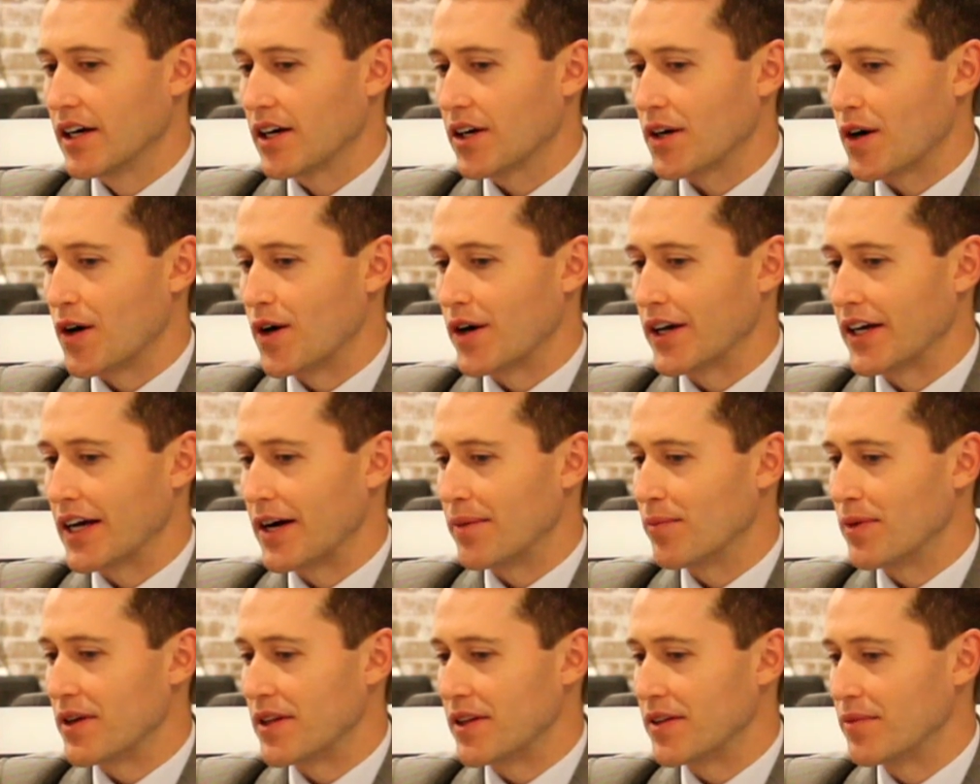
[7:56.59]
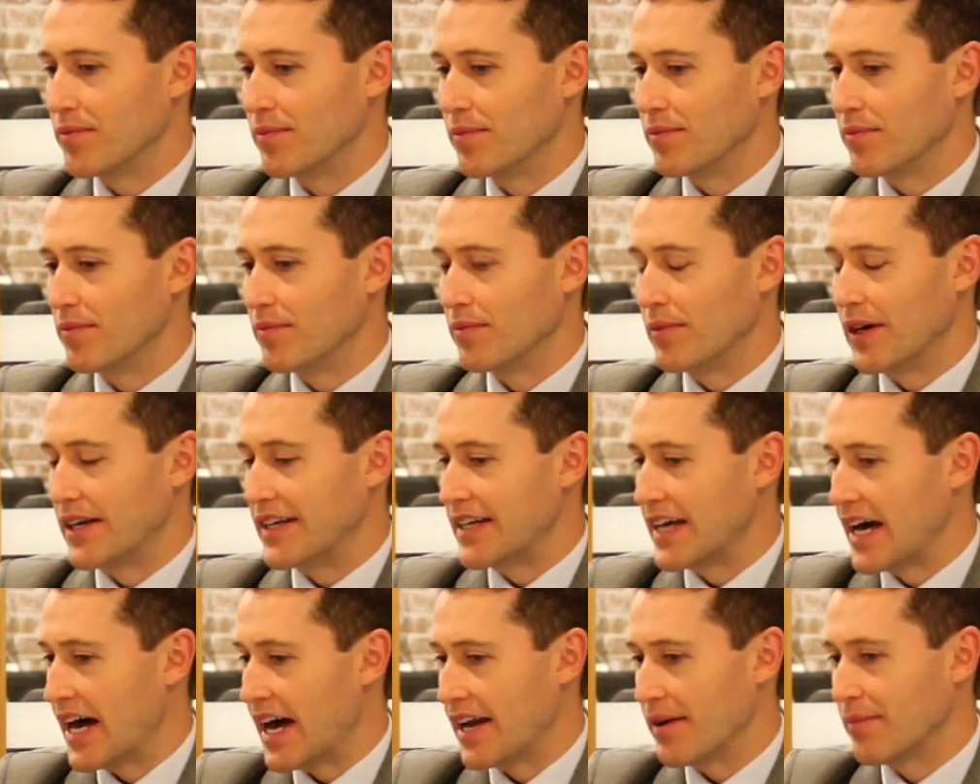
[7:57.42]
growing up with my
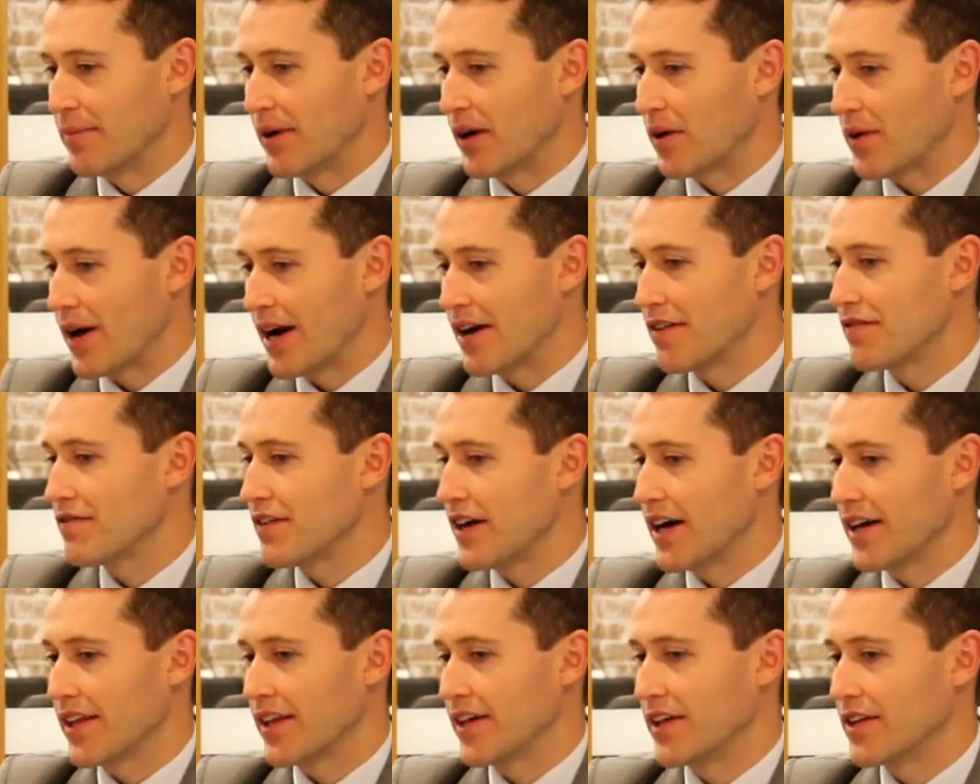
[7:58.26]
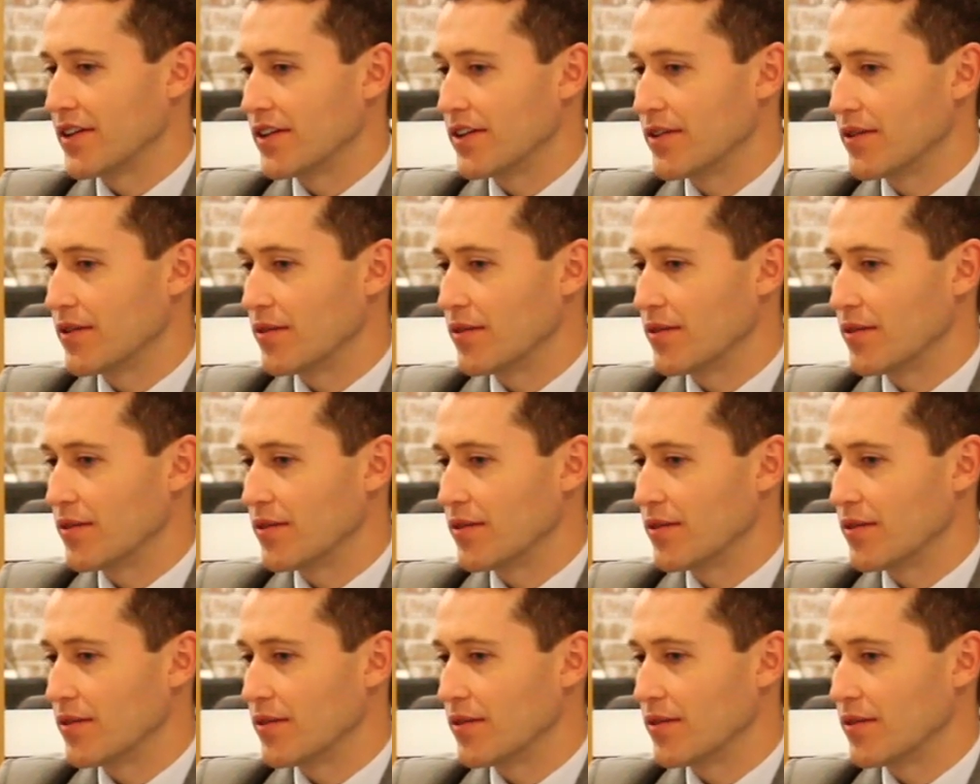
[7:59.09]
dad and my grandfather,